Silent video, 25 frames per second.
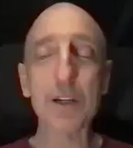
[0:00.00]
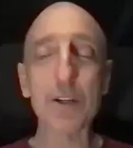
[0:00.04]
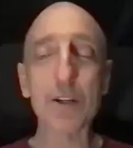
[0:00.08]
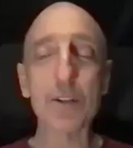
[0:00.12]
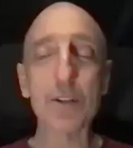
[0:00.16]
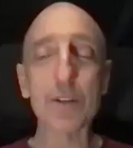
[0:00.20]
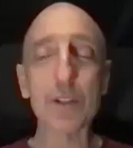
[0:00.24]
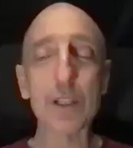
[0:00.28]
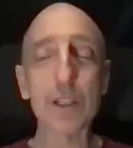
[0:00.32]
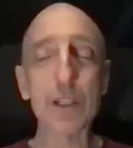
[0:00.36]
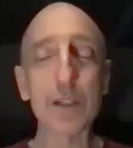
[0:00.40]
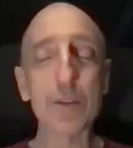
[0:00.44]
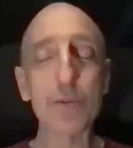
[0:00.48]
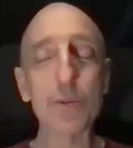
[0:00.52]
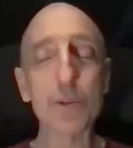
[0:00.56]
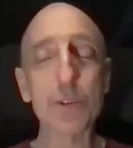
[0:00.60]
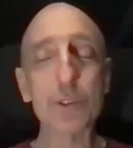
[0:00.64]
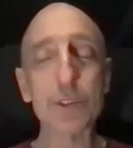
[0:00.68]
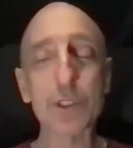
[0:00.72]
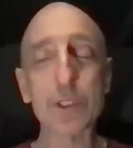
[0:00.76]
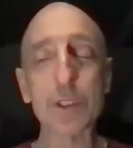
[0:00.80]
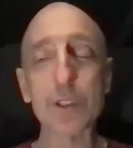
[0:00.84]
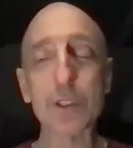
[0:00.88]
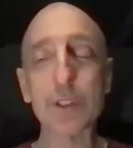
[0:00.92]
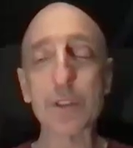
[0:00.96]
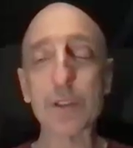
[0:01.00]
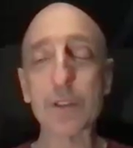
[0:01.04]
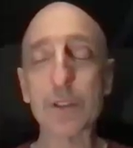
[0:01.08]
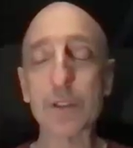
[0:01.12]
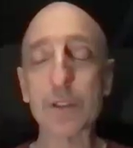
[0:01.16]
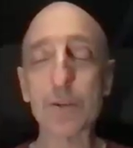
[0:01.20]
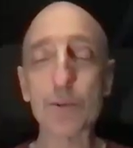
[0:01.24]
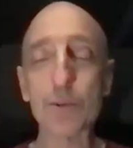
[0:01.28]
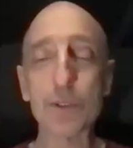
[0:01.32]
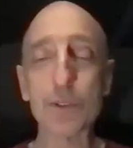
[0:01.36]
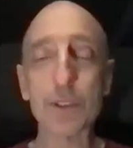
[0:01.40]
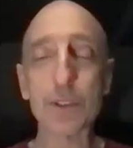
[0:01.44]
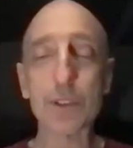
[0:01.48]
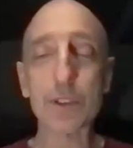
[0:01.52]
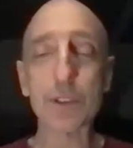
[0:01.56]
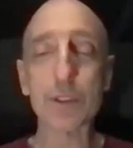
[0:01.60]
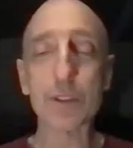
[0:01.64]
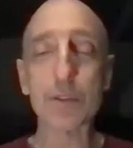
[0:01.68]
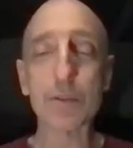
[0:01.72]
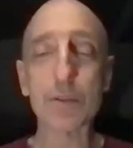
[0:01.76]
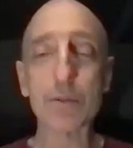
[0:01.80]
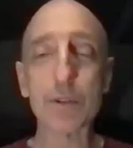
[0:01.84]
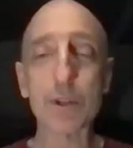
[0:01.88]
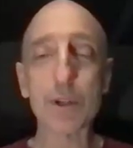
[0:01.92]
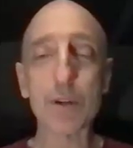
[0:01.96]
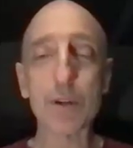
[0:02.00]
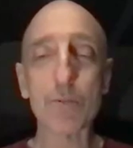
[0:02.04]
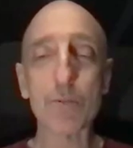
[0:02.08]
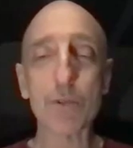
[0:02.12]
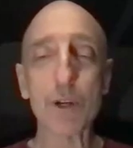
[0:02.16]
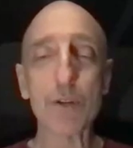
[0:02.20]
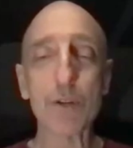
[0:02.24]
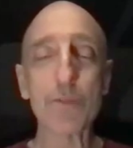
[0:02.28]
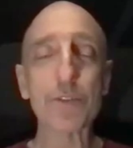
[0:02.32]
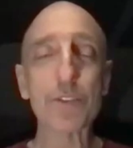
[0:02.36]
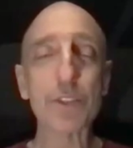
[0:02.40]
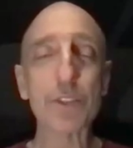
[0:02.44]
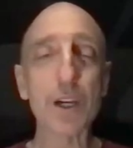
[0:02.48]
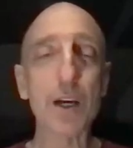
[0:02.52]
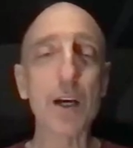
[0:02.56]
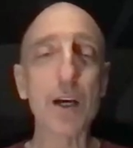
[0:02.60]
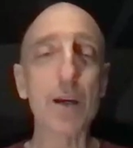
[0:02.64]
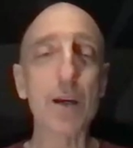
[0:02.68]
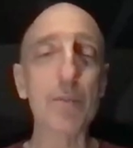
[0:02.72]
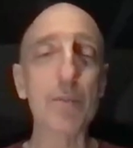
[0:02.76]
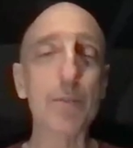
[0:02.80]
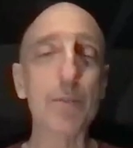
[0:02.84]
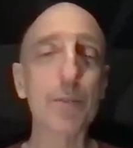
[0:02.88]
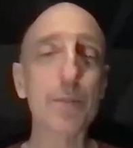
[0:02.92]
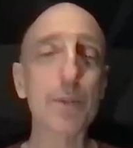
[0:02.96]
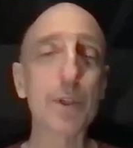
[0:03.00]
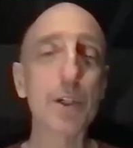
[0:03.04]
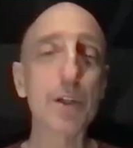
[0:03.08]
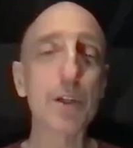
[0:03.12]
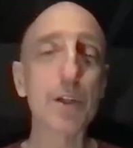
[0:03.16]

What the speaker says: it was a rough time,